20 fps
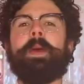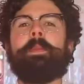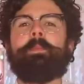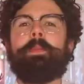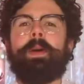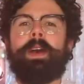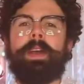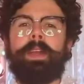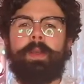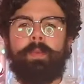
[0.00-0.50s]

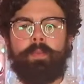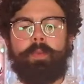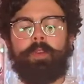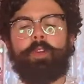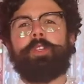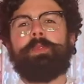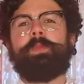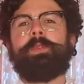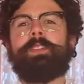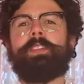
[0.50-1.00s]
by
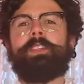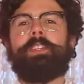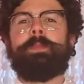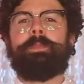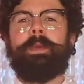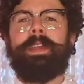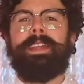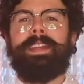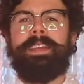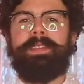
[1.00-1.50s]
Christmases
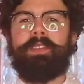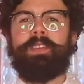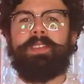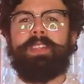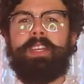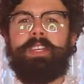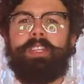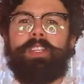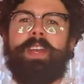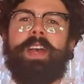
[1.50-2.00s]
spent in the
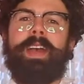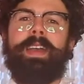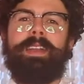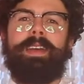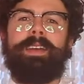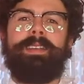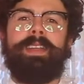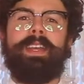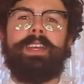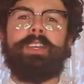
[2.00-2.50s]
sunshine, our
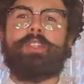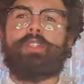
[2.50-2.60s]
next